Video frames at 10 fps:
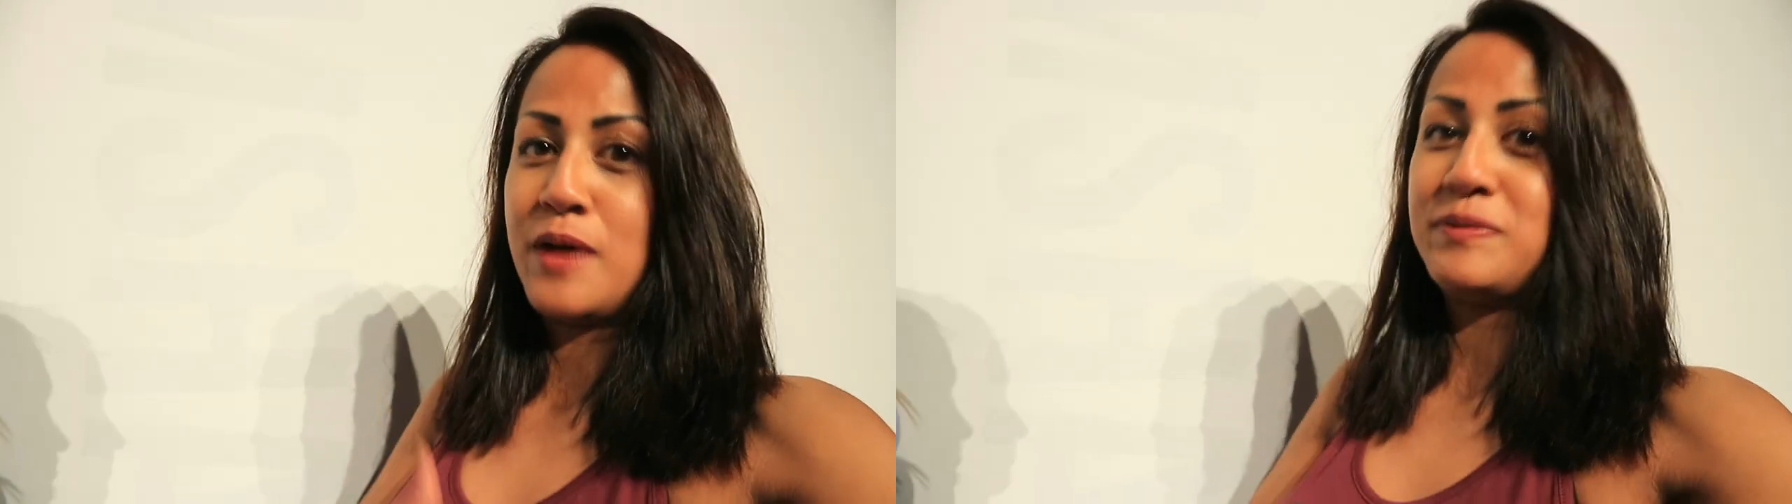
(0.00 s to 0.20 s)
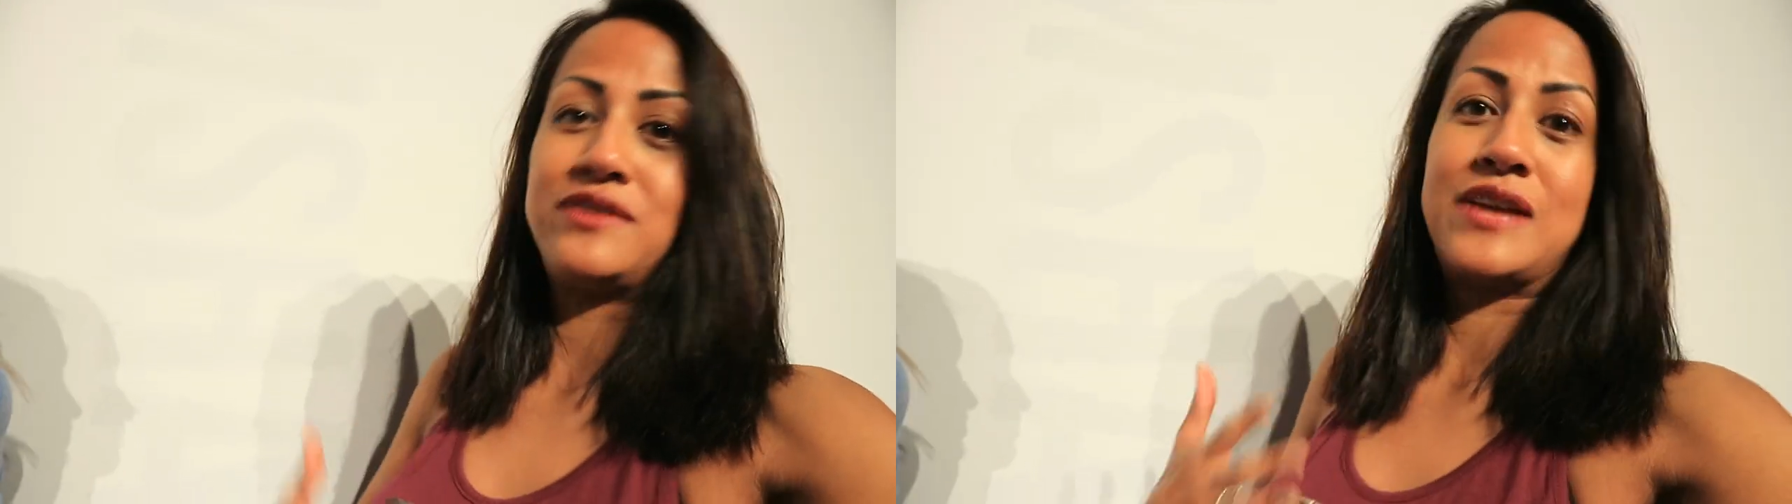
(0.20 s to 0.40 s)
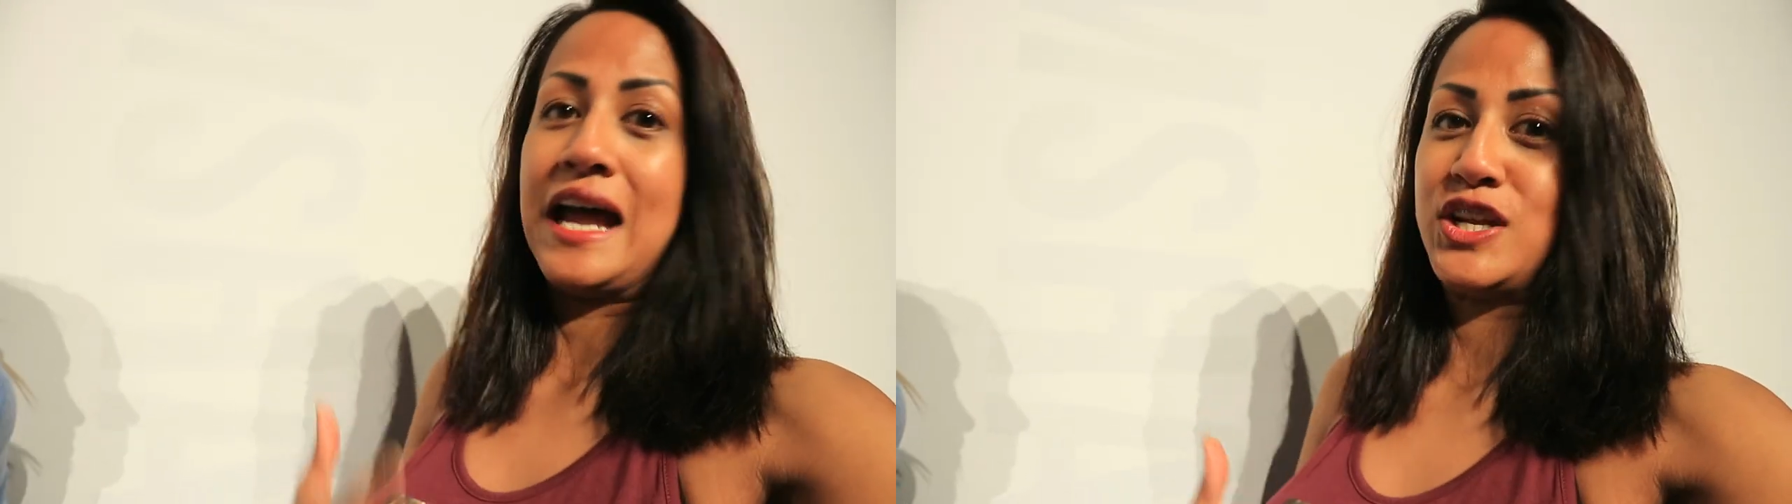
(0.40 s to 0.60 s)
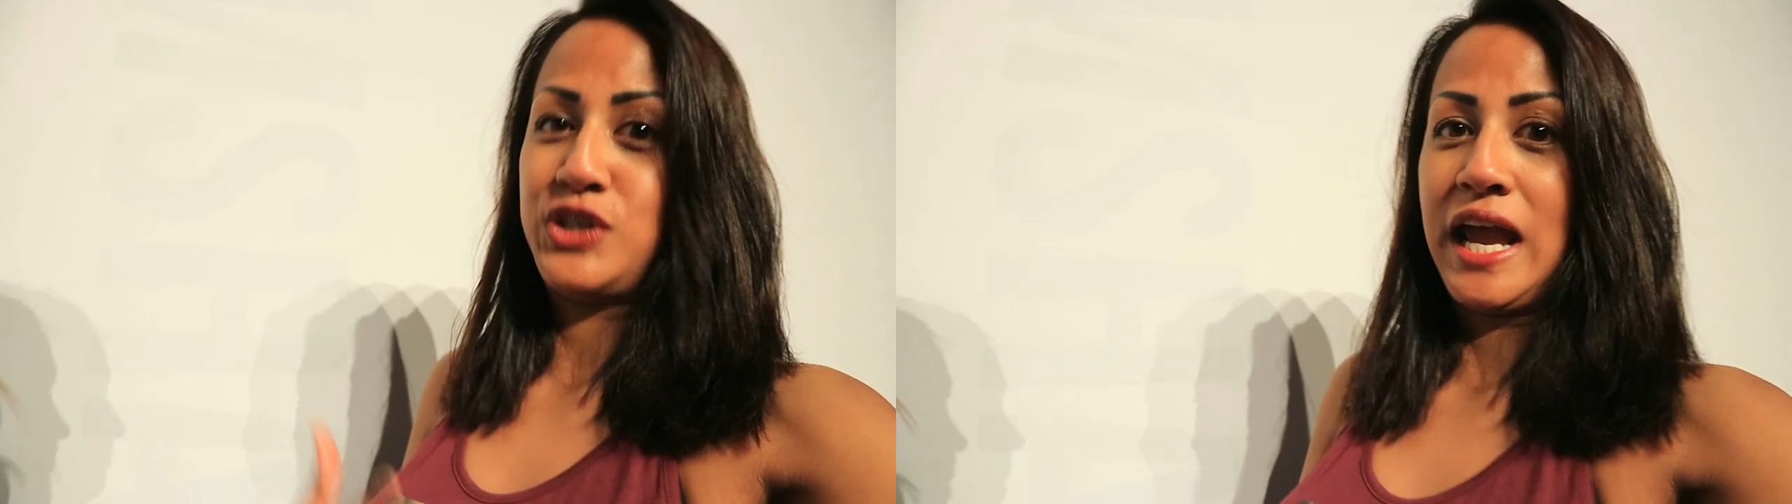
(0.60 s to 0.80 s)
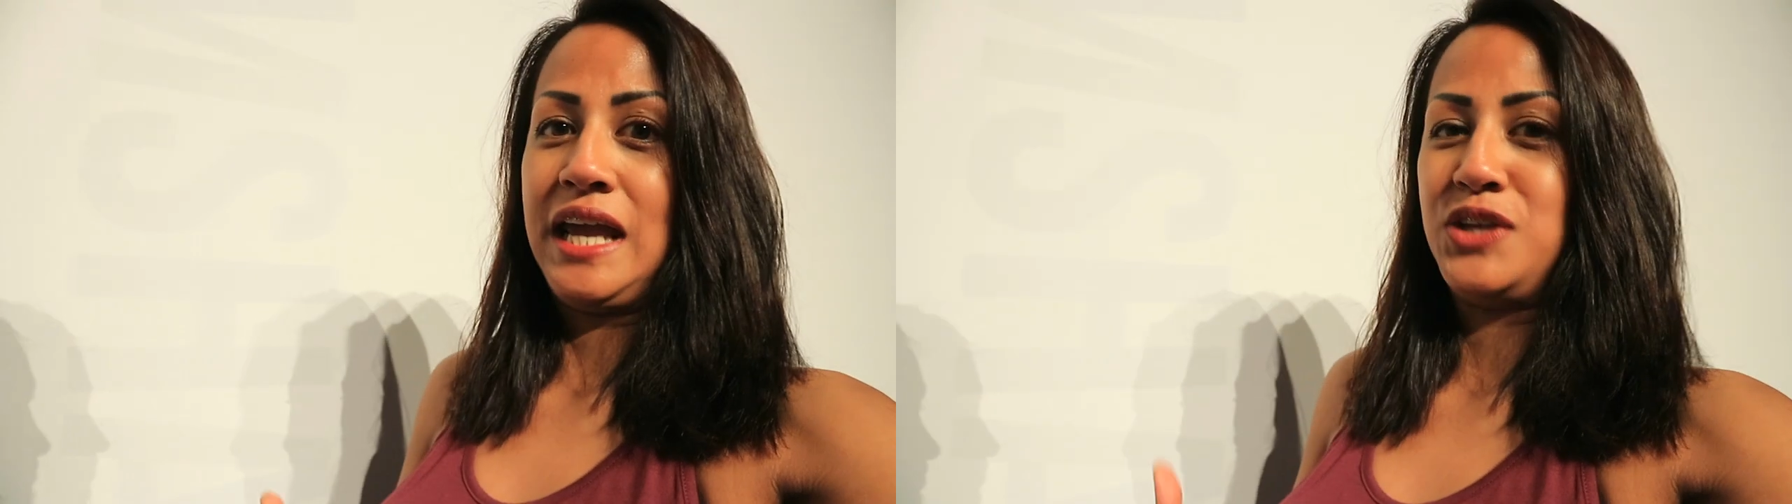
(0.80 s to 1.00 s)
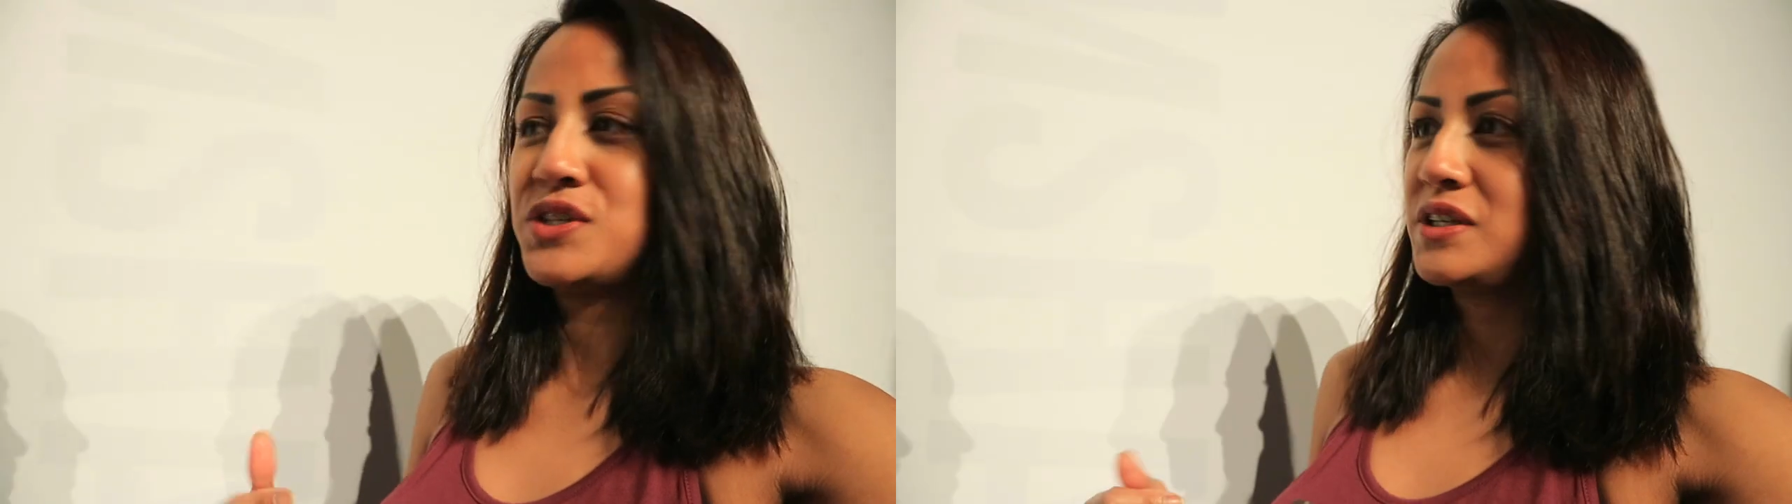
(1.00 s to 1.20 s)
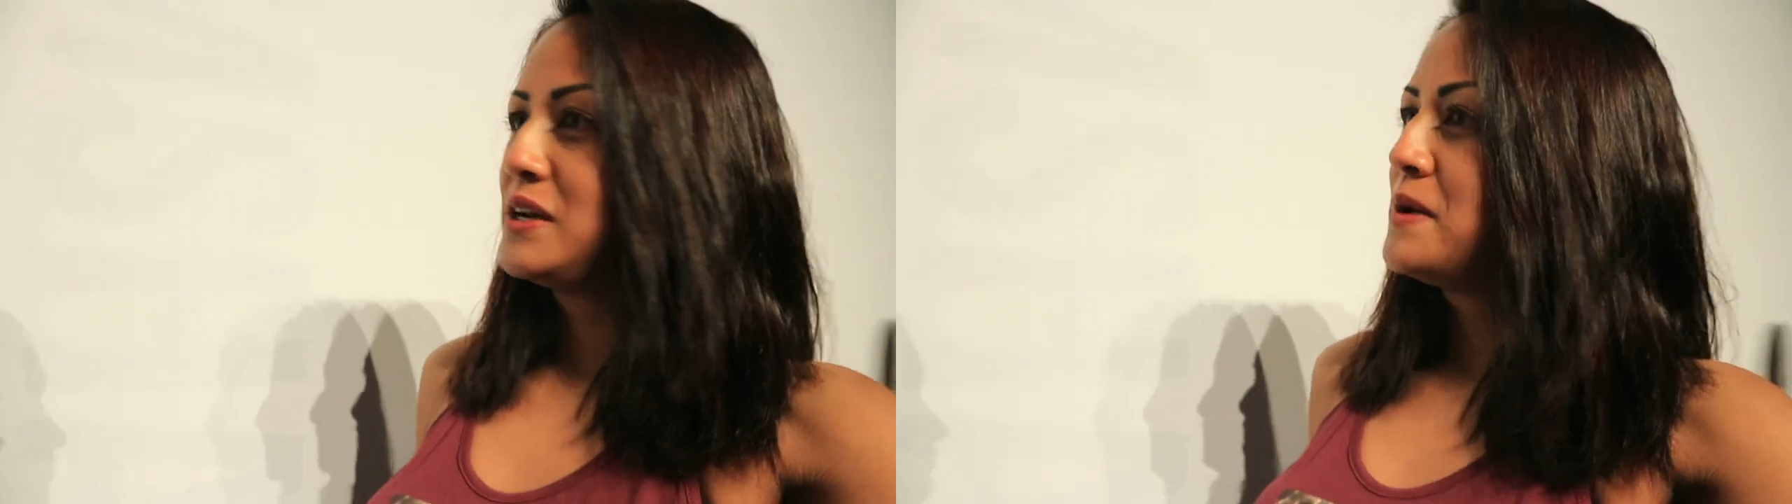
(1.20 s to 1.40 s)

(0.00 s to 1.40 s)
something's got to change.